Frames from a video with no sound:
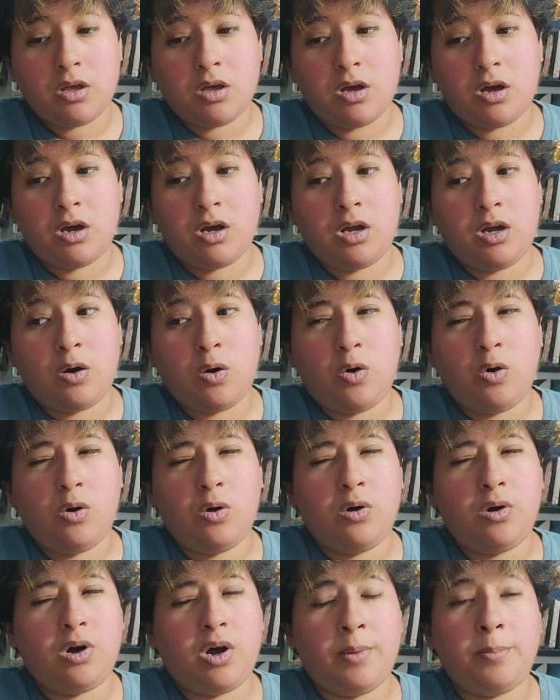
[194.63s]
I'm
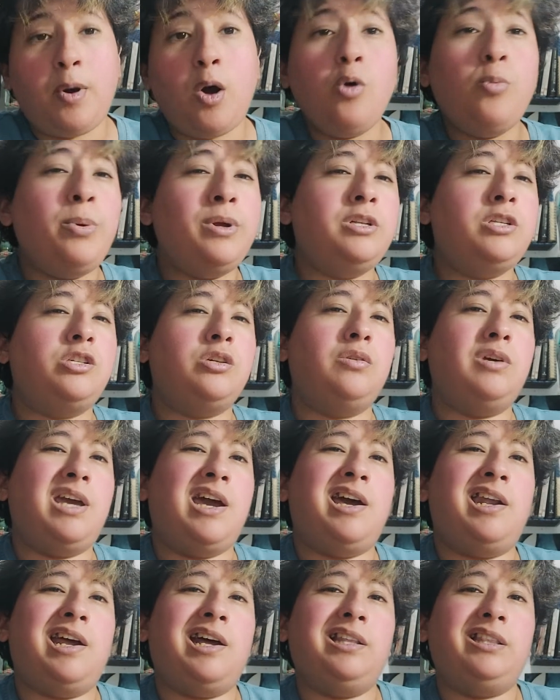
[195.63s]
hoping to
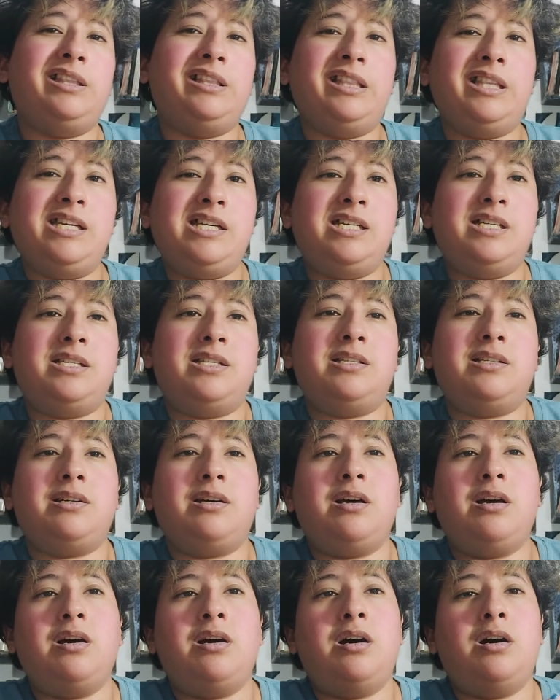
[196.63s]
get at least
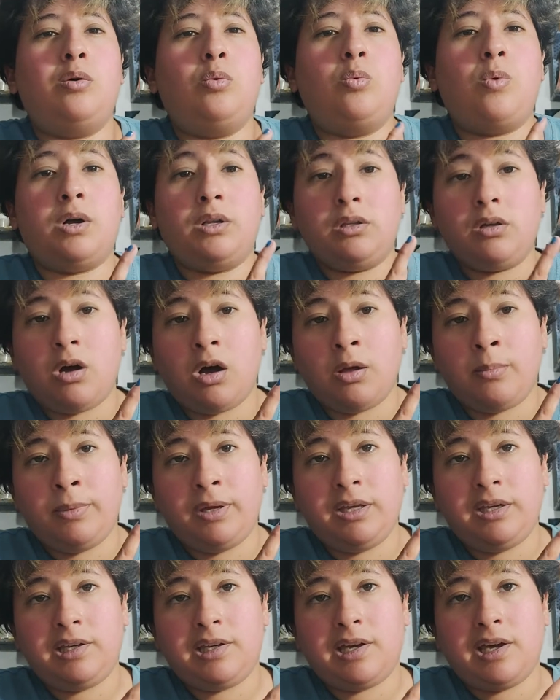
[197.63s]
one
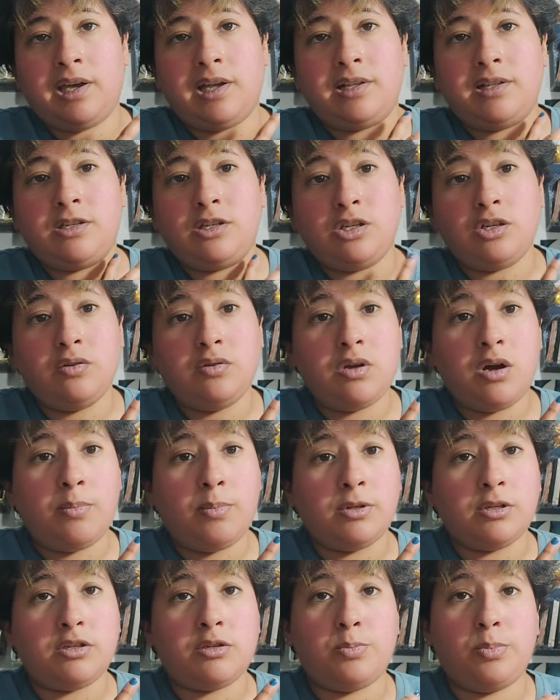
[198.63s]
comic and two
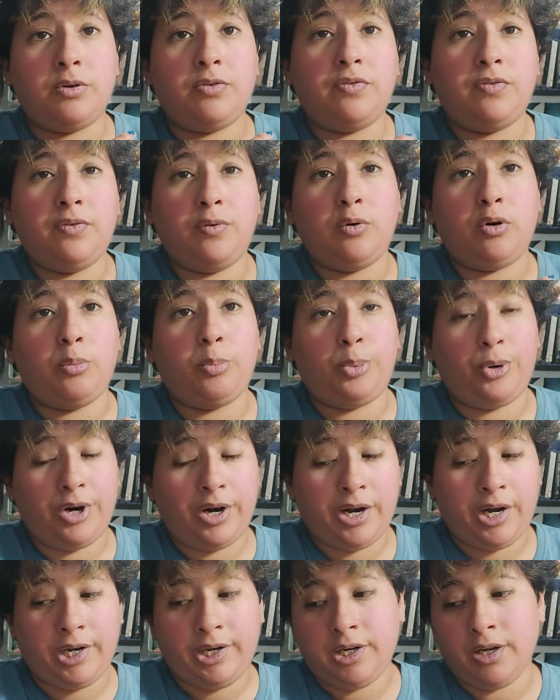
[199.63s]
novels before
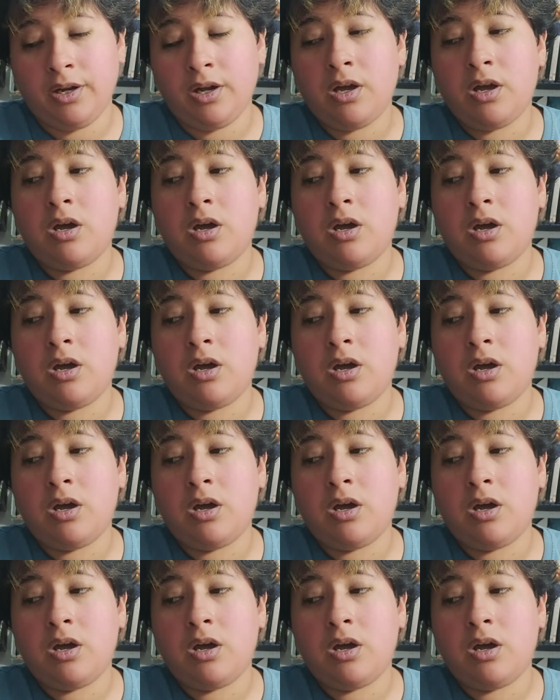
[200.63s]
Pride.